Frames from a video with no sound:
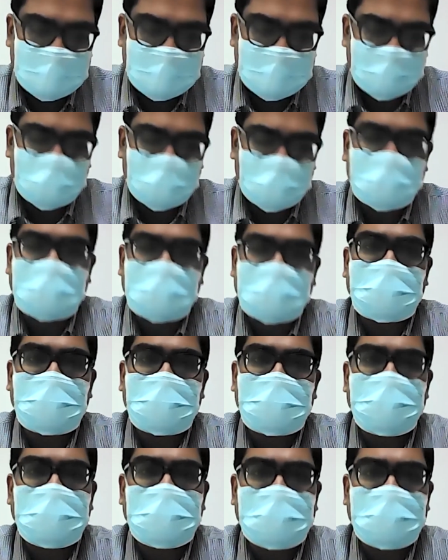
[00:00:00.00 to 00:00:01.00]
Though our
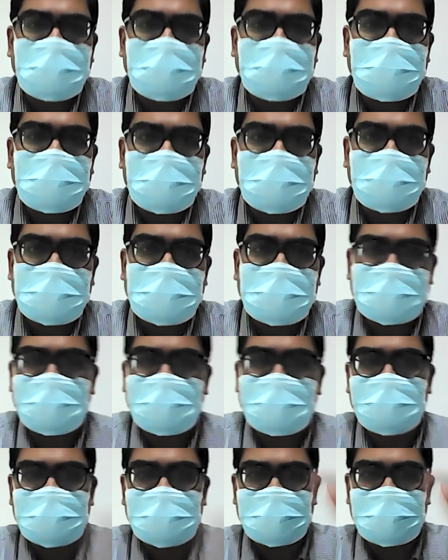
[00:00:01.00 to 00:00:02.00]
objective is to reach to the
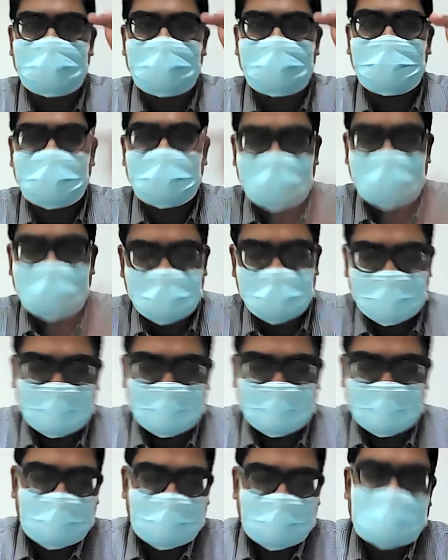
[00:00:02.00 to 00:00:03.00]
wisdom level,
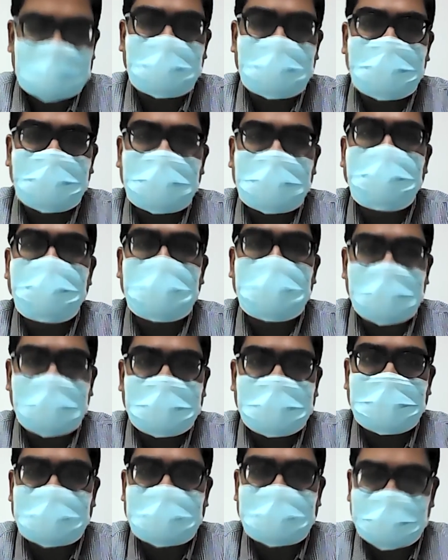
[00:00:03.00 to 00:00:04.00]
sometimes it will
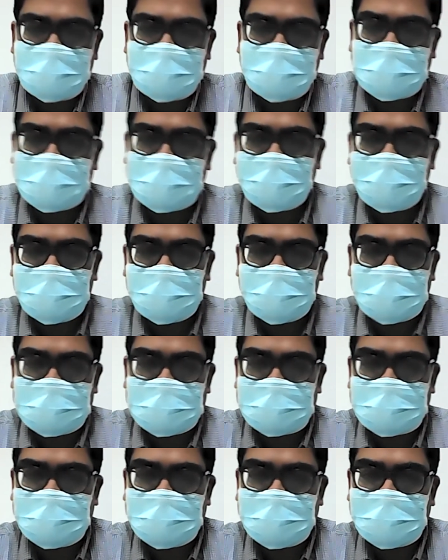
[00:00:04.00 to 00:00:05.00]
take some time to reach
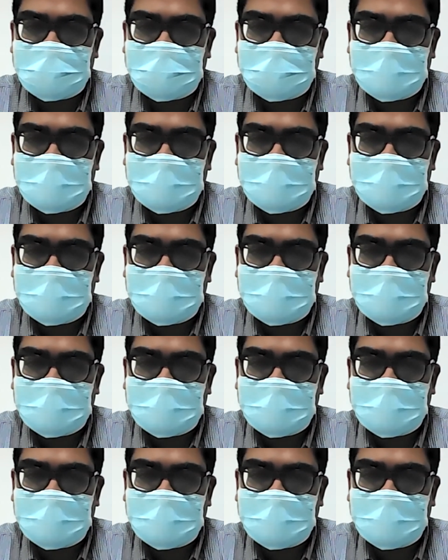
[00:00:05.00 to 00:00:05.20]
there.